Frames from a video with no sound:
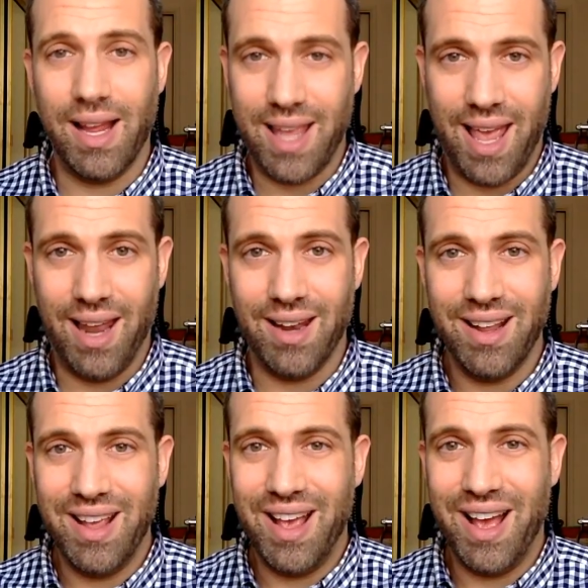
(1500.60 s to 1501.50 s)
can.
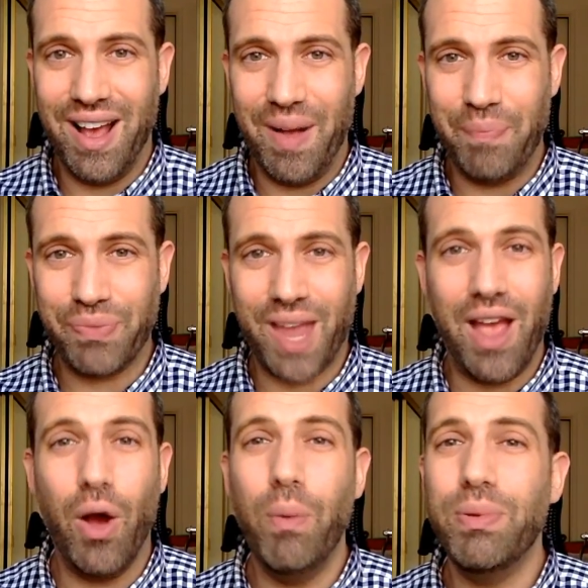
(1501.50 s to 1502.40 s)
I
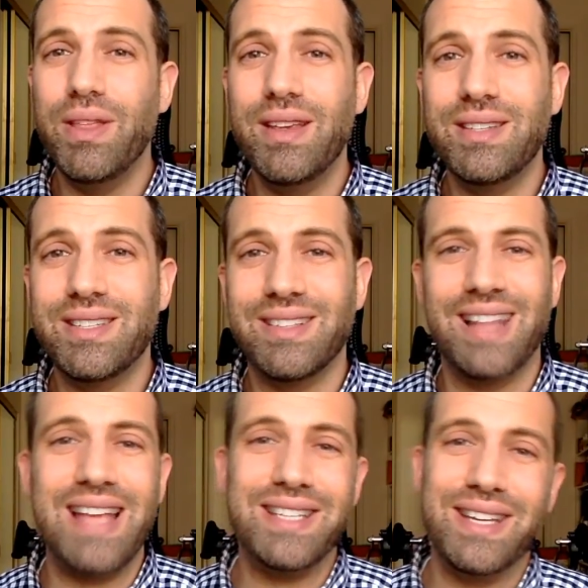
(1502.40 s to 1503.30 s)
hope this
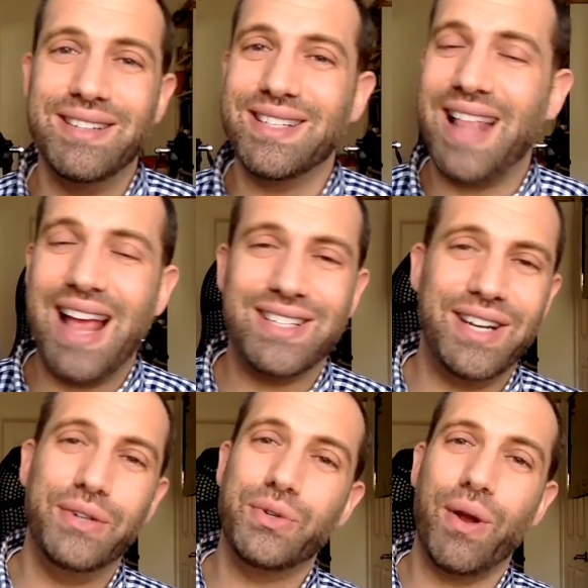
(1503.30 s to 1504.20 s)
lesson /
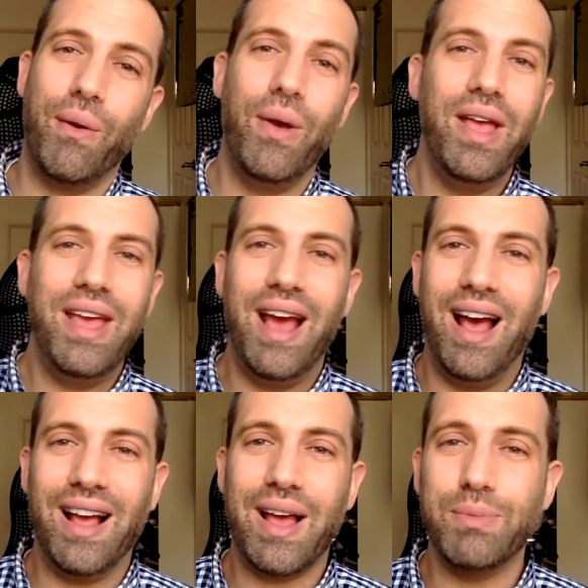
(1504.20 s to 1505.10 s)
intro
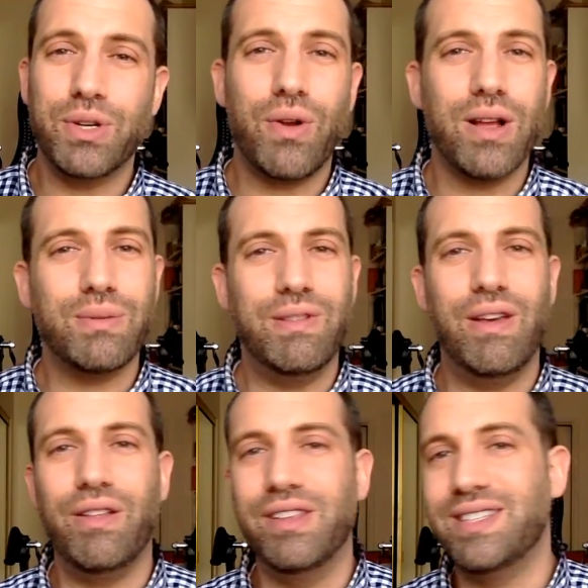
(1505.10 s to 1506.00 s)
comes across with
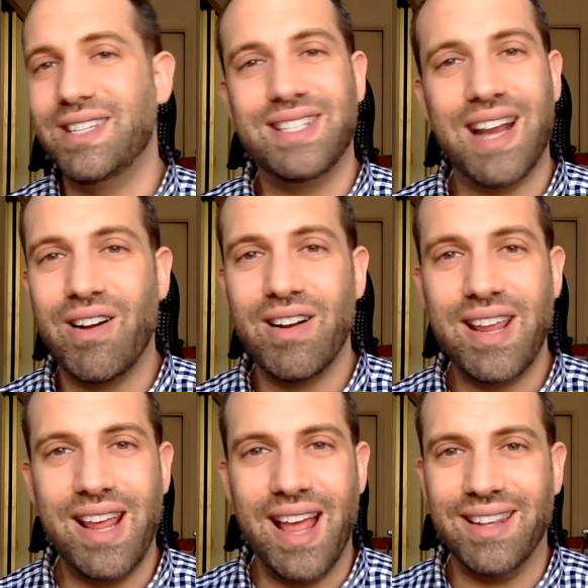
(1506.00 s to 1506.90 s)
all the
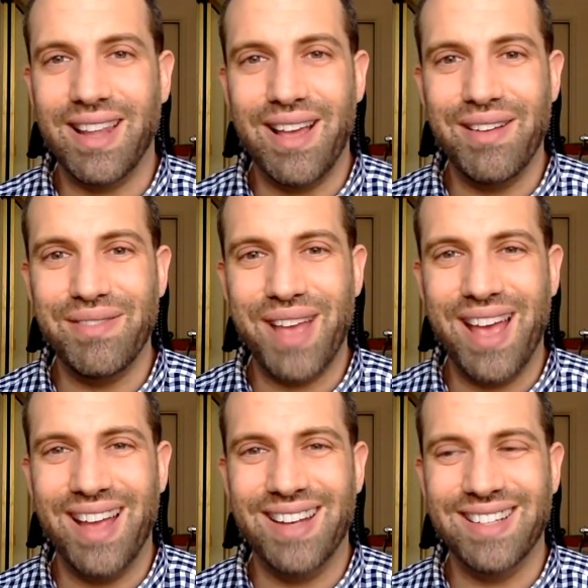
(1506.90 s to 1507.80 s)
sincerity and love
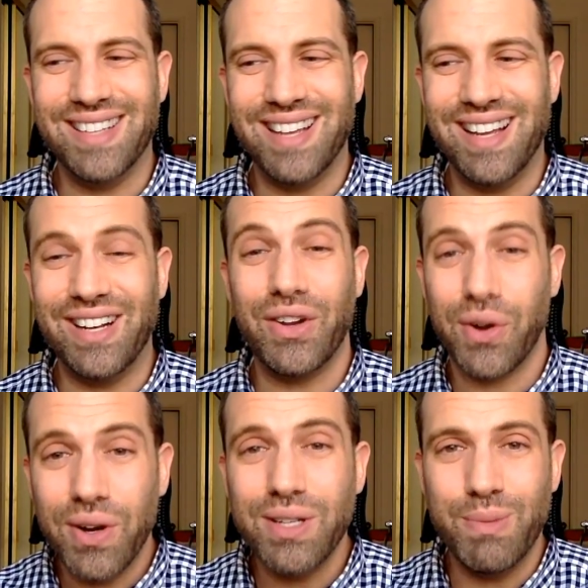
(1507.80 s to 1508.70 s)
and
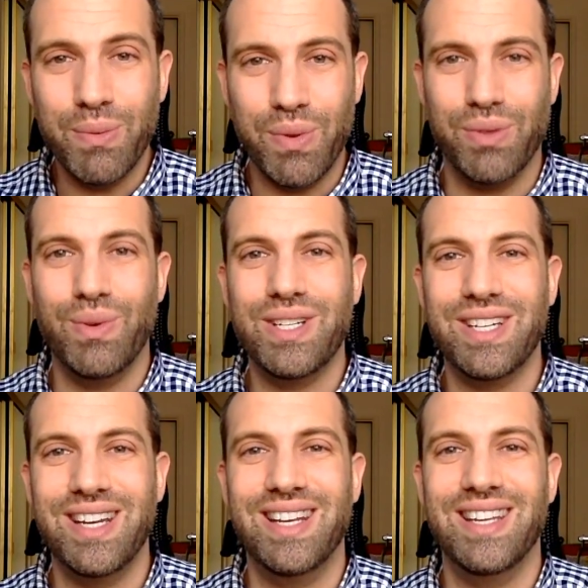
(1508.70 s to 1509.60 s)
encouragement with which
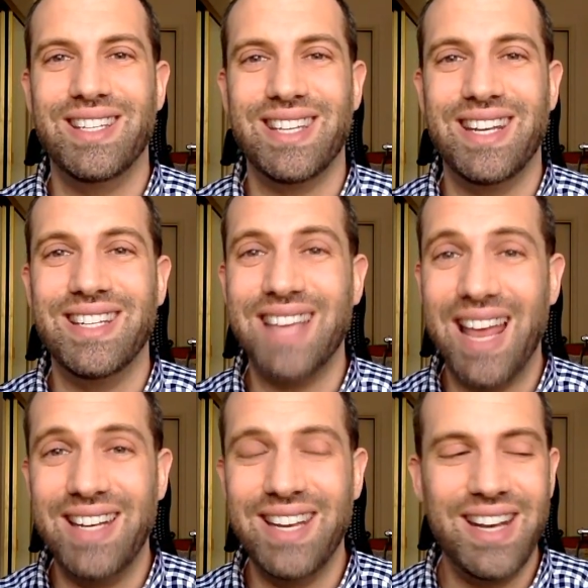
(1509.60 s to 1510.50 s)
it is
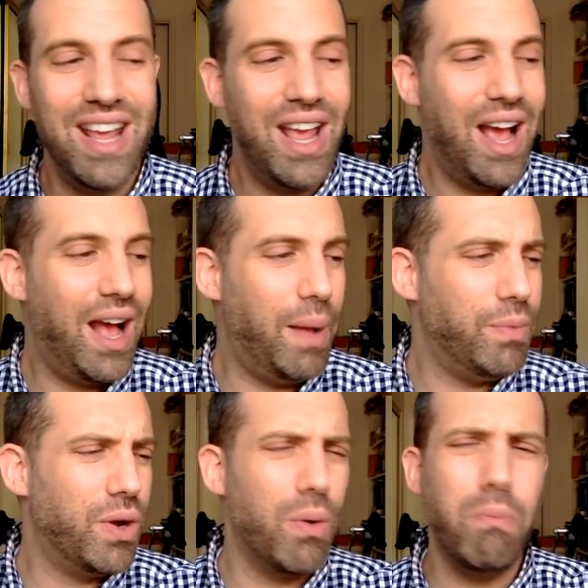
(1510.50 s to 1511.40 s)
intended.
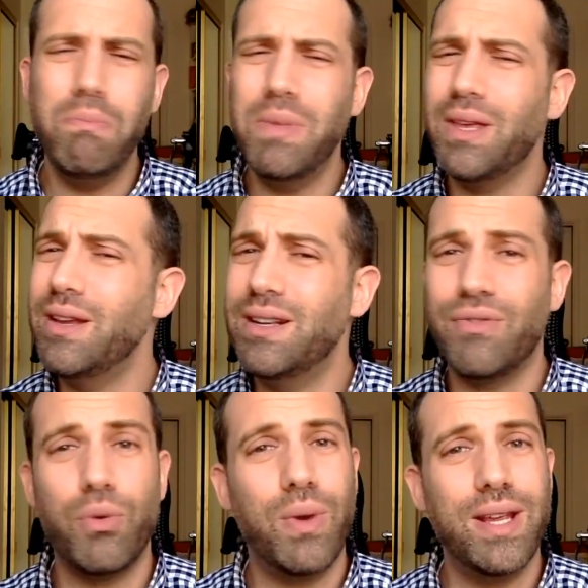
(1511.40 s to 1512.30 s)
There are a million
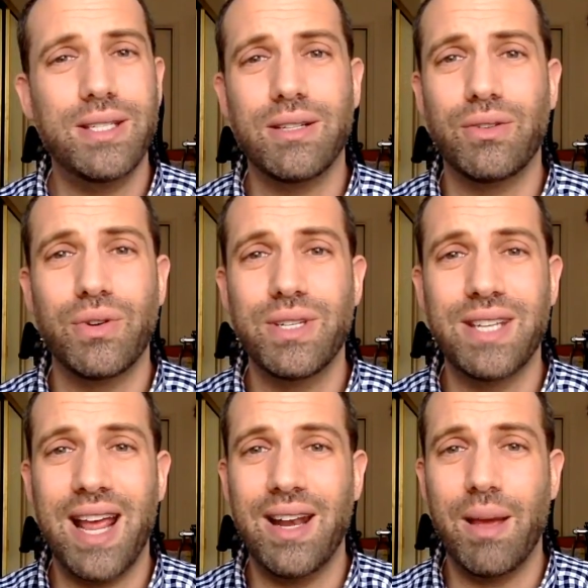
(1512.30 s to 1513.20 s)
different ways to learn
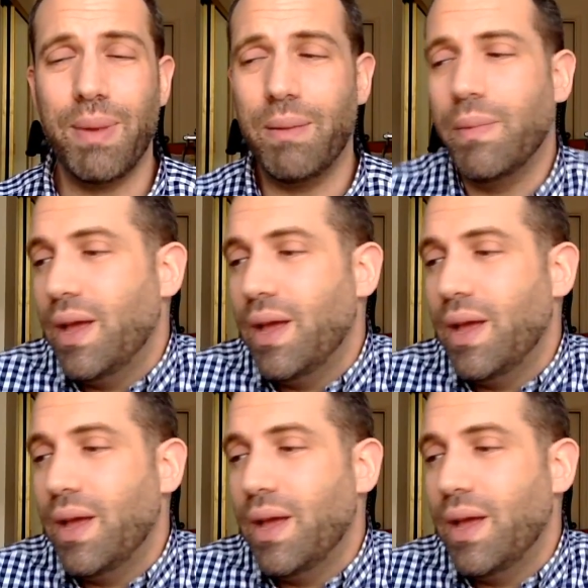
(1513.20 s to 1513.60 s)
stand-up, and